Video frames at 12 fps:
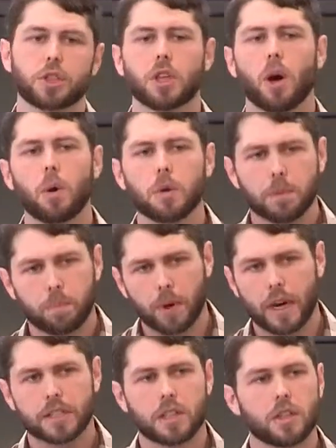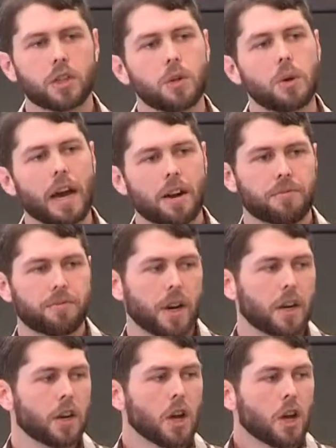so depressed, and you had a
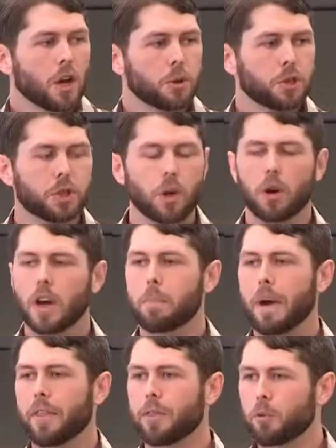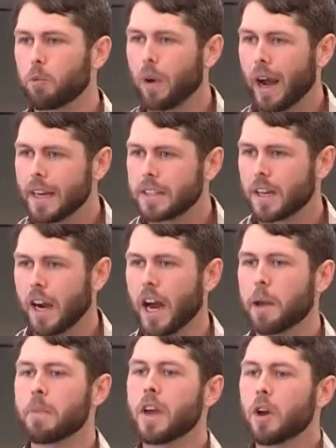friend who showed up at the right
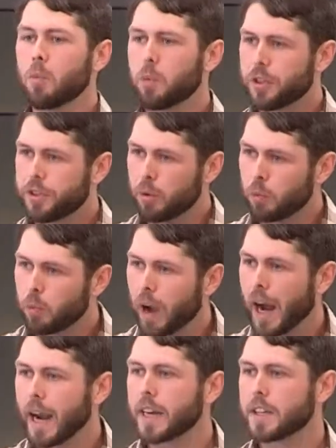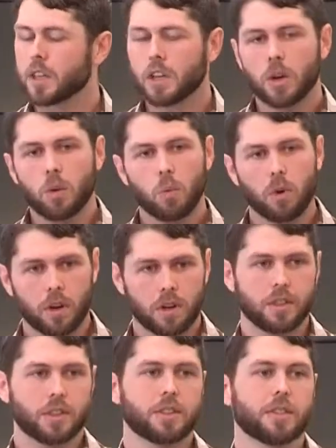time with the right
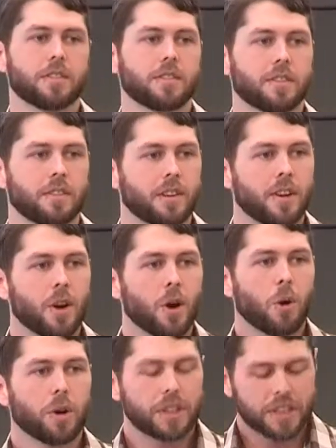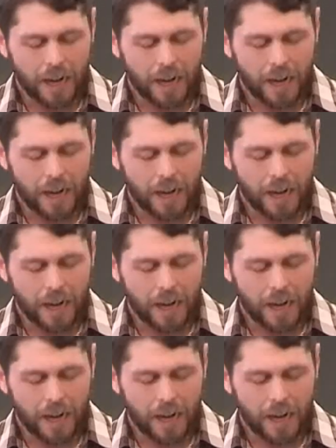words. Or the